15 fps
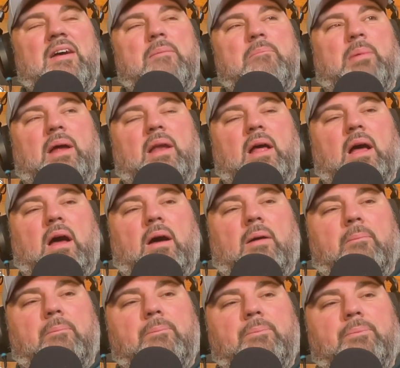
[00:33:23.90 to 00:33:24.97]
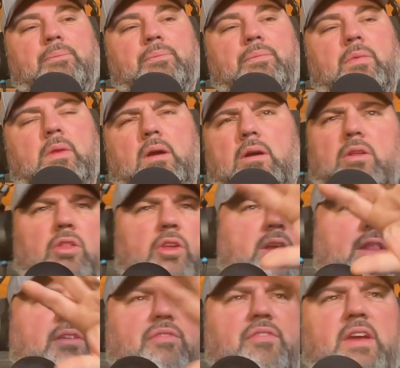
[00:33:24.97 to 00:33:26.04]
But um, you look
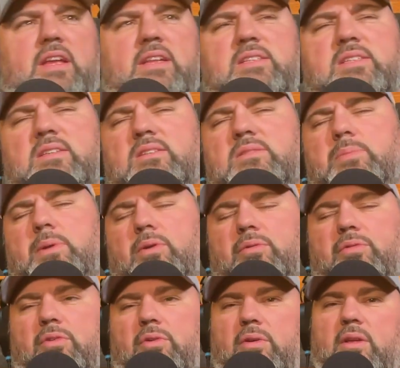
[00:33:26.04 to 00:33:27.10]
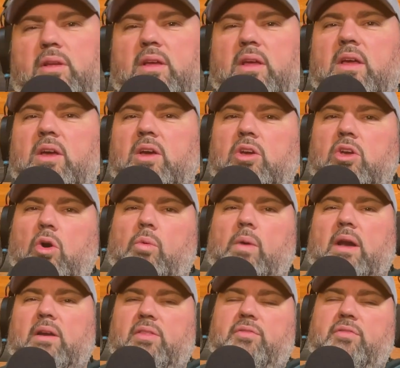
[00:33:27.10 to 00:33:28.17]
at the fence, it's beautiful. Go
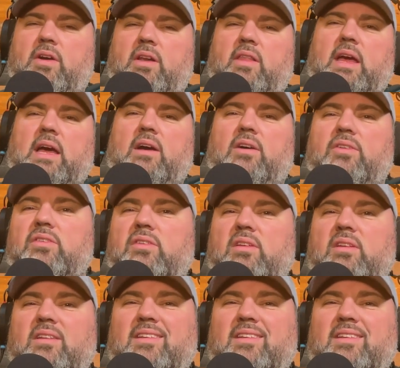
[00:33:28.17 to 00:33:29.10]
around to the front of the house.